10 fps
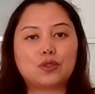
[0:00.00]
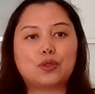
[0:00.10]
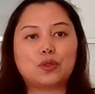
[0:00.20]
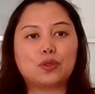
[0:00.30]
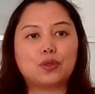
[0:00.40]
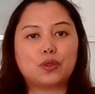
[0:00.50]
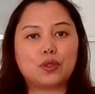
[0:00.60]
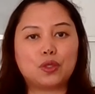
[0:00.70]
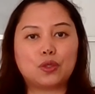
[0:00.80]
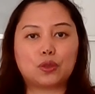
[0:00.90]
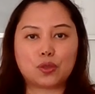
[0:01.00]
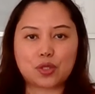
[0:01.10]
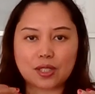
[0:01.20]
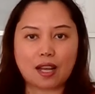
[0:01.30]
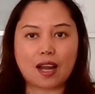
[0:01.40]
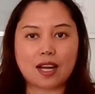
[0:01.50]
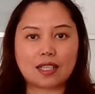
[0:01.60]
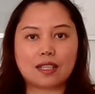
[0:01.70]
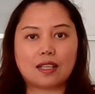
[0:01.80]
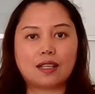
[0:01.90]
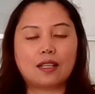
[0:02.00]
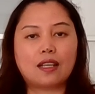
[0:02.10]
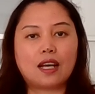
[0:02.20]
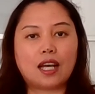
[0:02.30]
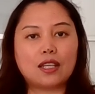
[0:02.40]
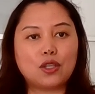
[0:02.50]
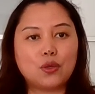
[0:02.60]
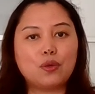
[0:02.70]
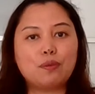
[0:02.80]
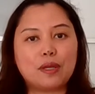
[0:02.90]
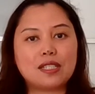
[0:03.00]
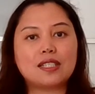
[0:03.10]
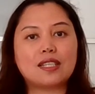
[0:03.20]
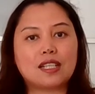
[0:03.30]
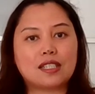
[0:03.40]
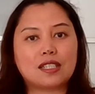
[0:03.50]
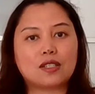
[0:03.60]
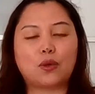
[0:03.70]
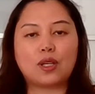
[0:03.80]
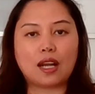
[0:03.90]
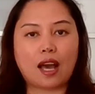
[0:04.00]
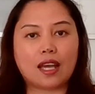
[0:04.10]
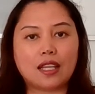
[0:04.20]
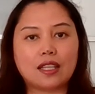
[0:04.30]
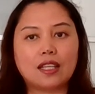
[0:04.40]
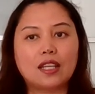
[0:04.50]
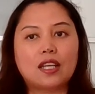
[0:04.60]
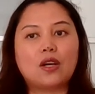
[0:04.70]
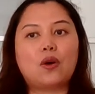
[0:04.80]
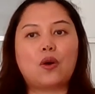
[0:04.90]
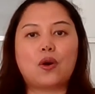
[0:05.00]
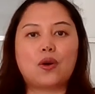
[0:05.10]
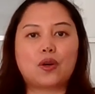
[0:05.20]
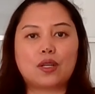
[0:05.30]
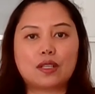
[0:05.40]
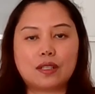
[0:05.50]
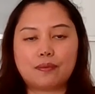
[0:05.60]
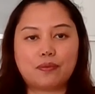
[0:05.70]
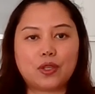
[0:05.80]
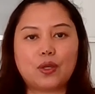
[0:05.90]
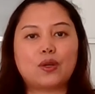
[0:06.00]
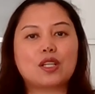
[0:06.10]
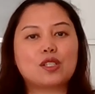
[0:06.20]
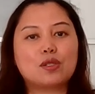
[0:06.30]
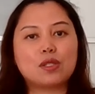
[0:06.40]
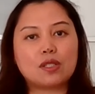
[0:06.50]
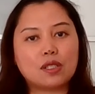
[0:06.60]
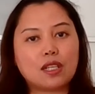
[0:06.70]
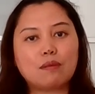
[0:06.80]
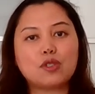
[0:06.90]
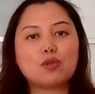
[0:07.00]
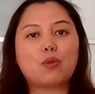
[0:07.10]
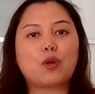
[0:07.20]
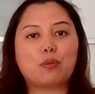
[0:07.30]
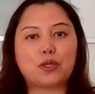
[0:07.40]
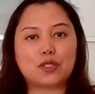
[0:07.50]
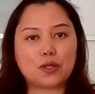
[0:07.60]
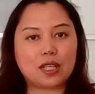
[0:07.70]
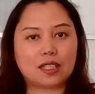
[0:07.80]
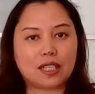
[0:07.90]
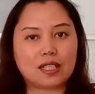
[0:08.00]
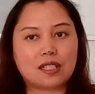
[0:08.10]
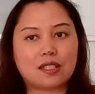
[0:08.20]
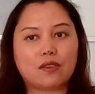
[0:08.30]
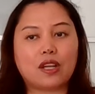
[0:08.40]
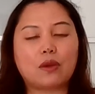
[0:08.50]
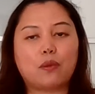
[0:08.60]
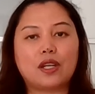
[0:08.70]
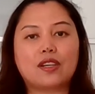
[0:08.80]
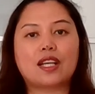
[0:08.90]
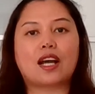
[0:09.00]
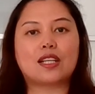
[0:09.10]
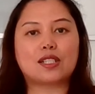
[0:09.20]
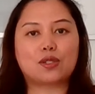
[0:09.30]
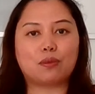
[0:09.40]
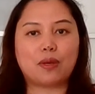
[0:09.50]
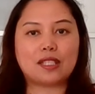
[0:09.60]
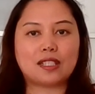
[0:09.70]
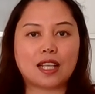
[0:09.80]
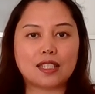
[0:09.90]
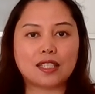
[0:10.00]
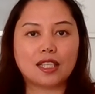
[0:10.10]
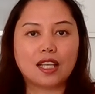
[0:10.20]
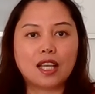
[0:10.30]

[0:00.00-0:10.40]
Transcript: to start a new business online, or some small opportunities with regards to business,